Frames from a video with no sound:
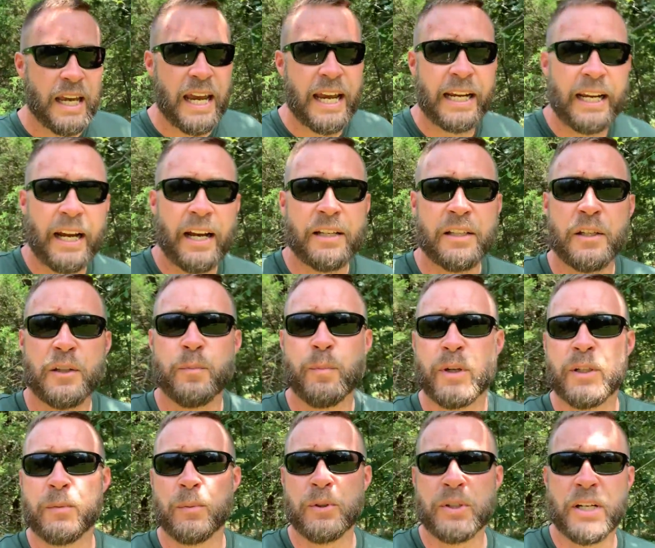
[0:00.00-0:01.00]
Hey guys, it's
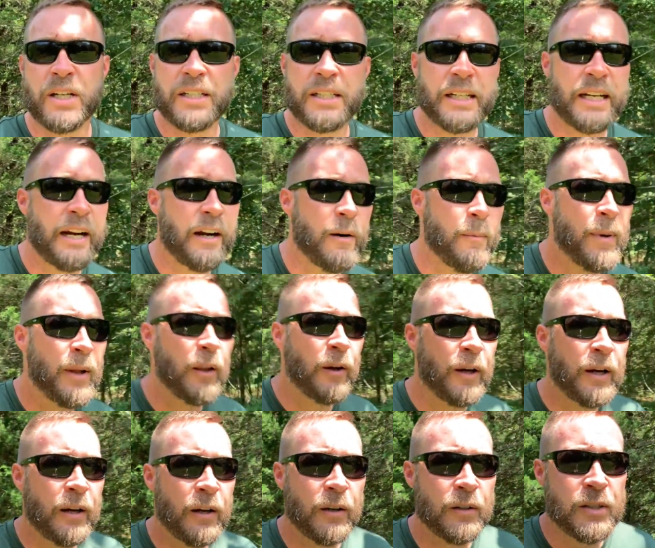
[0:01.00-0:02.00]
Principals of Hunting, Aaron Miller
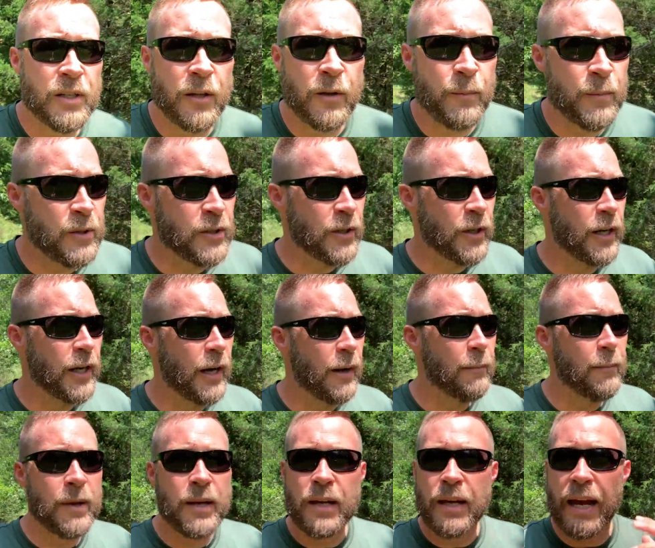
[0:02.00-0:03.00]
here in Southern Missouri.
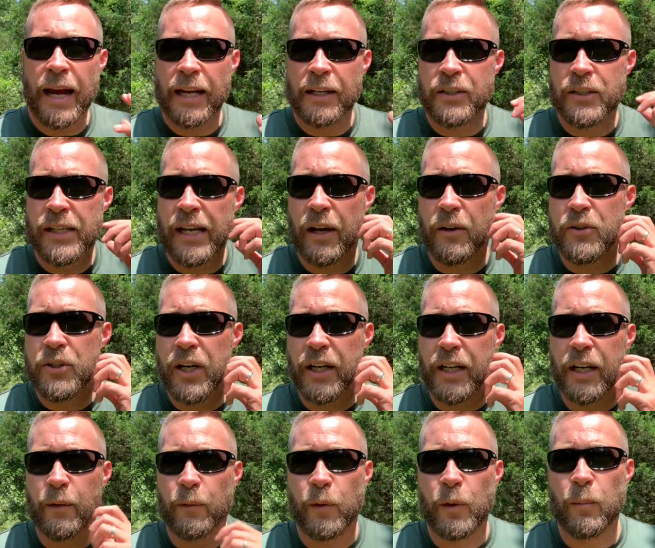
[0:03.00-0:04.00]
I'm actually out
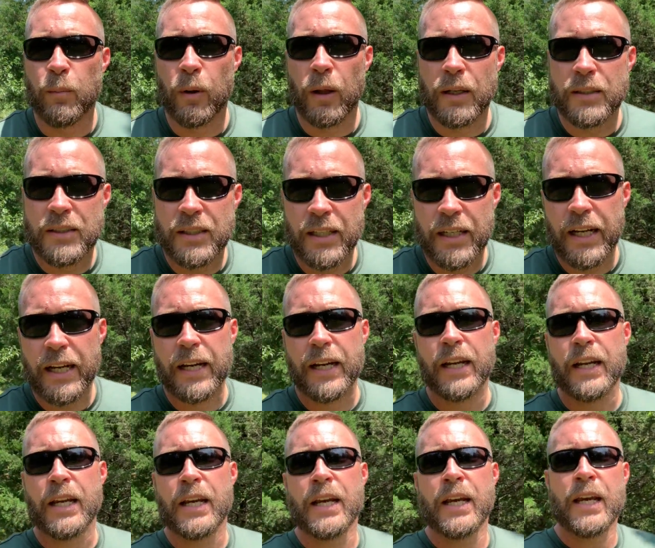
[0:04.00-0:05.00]
checking food plots today.
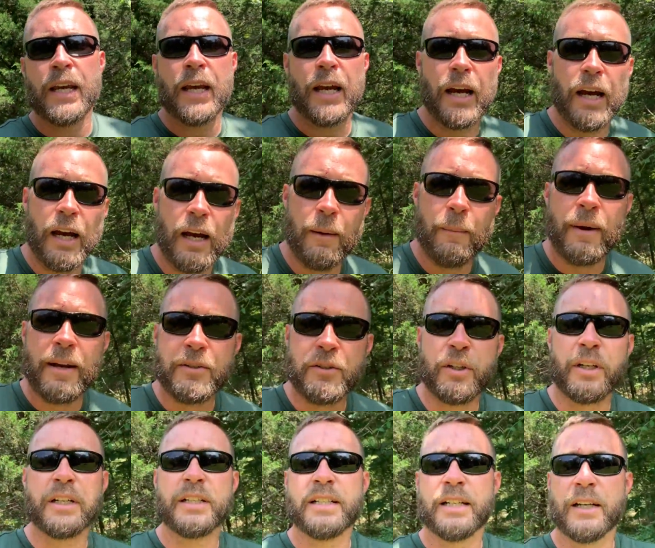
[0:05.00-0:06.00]
Um, as you
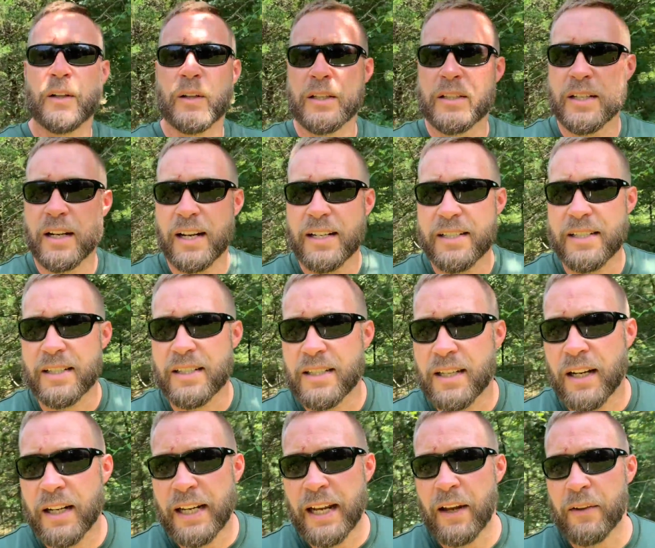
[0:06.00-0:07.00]
can tell, it's nice and
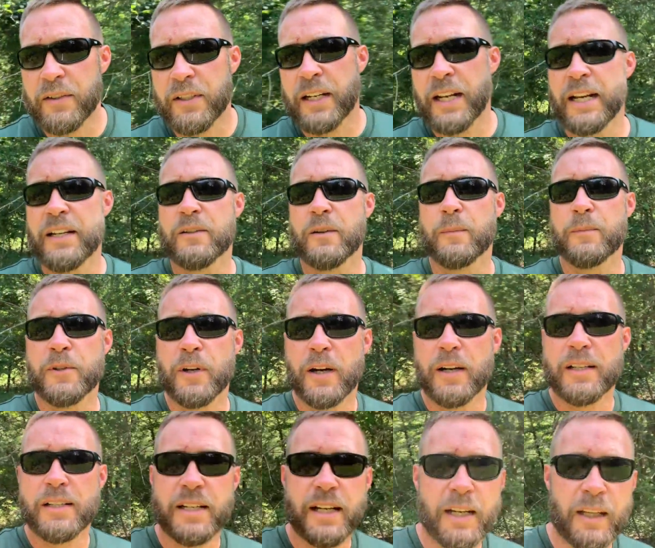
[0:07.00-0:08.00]
sunny out today, so I'm trying to
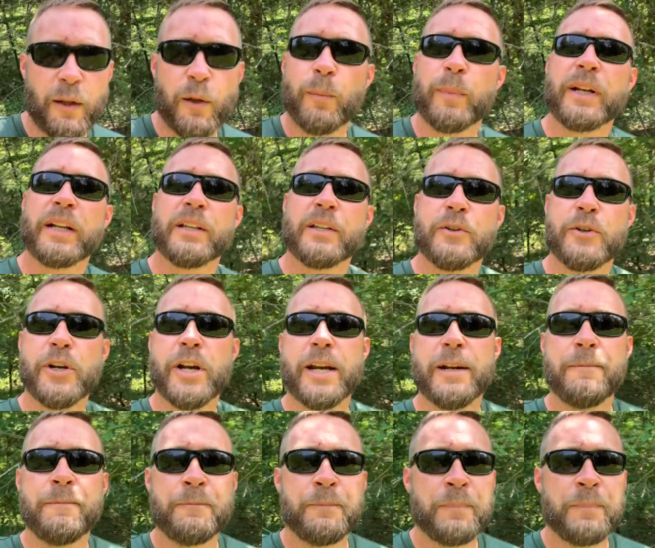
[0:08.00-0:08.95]
stay a little bit in the shade.